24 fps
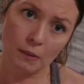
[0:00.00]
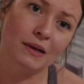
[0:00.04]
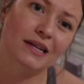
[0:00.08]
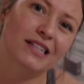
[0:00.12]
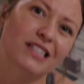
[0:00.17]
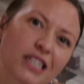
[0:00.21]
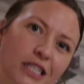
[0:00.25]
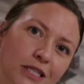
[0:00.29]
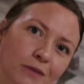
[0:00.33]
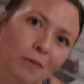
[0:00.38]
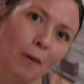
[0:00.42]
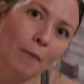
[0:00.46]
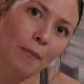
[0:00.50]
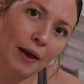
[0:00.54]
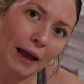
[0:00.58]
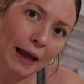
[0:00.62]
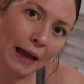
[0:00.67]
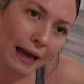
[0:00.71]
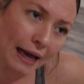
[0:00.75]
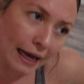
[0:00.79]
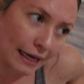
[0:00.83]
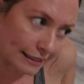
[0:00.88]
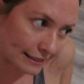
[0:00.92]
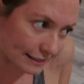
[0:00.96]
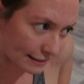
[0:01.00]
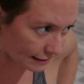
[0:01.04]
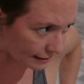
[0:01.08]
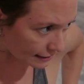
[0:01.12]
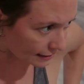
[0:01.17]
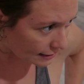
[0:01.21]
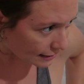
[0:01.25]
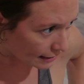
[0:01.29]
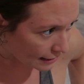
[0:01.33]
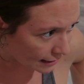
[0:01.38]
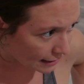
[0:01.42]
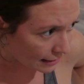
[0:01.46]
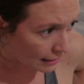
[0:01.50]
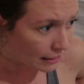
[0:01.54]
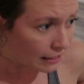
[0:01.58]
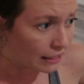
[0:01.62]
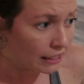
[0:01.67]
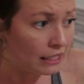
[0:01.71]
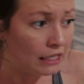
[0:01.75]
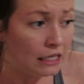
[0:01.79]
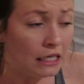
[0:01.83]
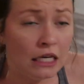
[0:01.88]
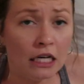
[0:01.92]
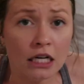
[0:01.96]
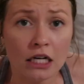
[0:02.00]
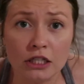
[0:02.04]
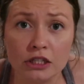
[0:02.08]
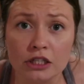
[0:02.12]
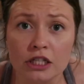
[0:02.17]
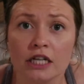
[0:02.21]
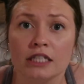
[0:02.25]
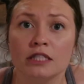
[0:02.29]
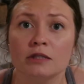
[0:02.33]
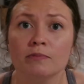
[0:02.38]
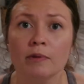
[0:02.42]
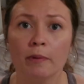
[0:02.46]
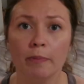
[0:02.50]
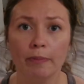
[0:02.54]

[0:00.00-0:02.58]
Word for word: Adjust my pants. Adjust